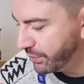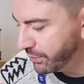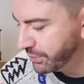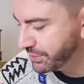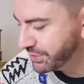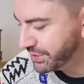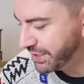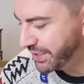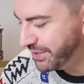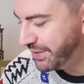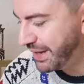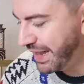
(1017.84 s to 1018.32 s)

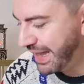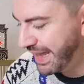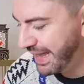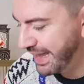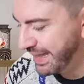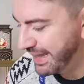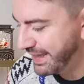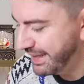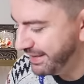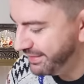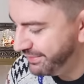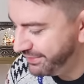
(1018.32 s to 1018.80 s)
also
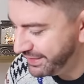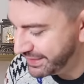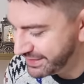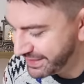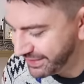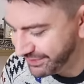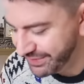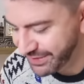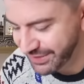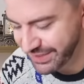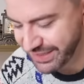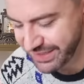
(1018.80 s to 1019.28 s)
have, let's
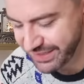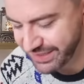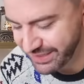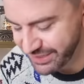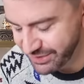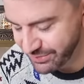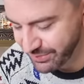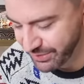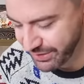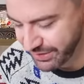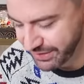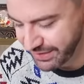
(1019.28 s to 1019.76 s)
have a look in
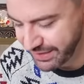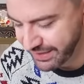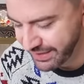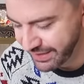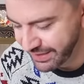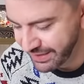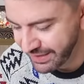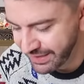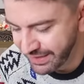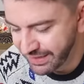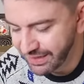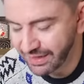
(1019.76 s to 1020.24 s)
this one.
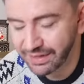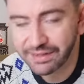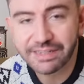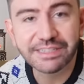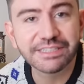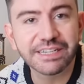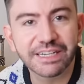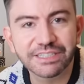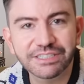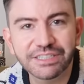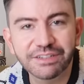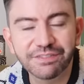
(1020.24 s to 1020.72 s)
I need
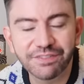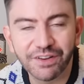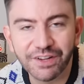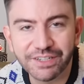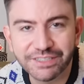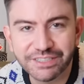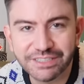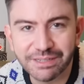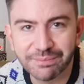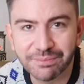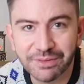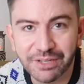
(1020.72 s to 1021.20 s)
to actually
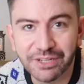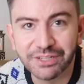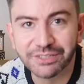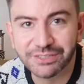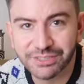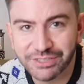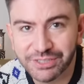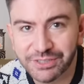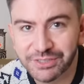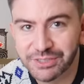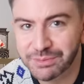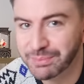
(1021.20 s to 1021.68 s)
find some that are
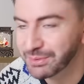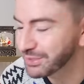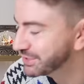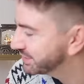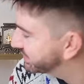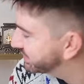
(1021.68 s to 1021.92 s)
suitable